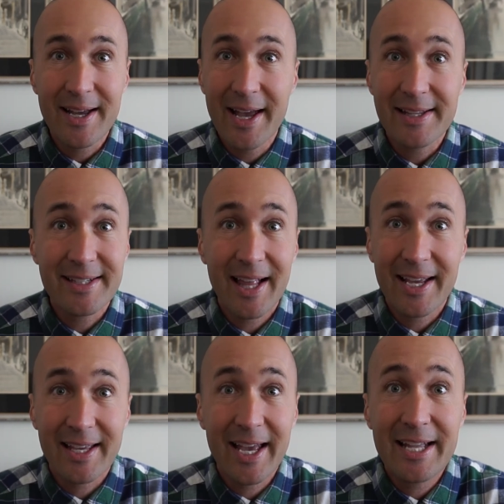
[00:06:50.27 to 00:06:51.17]
It's
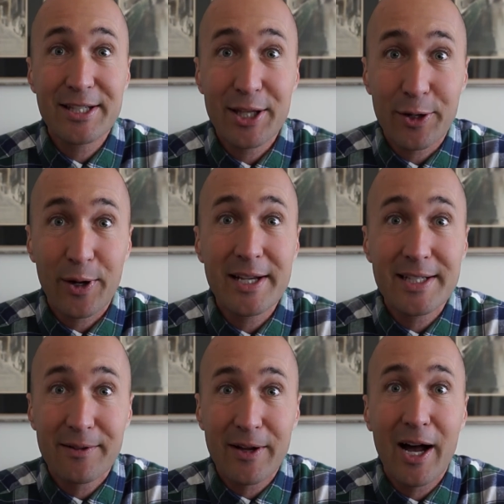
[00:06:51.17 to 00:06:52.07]
like, it's the
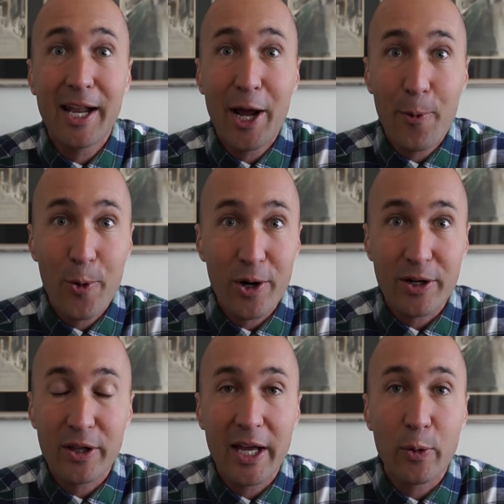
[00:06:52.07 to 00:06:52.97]
grace of God at
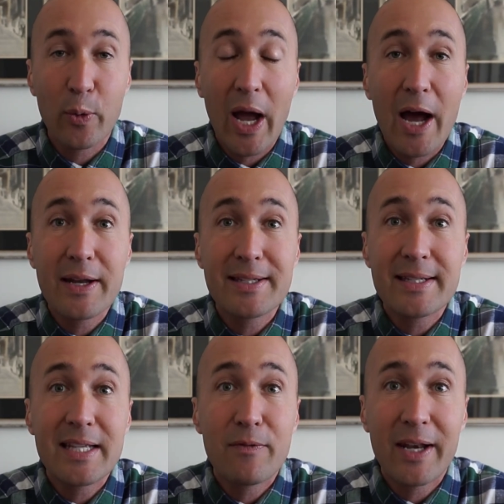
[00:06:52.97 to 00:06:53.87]
work. Like, how does
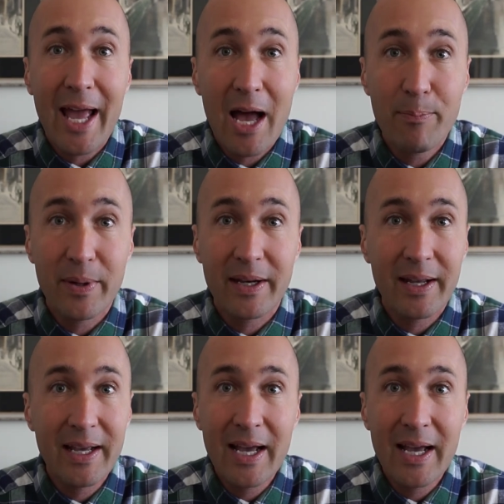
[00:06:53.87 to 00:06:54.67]
this even happen?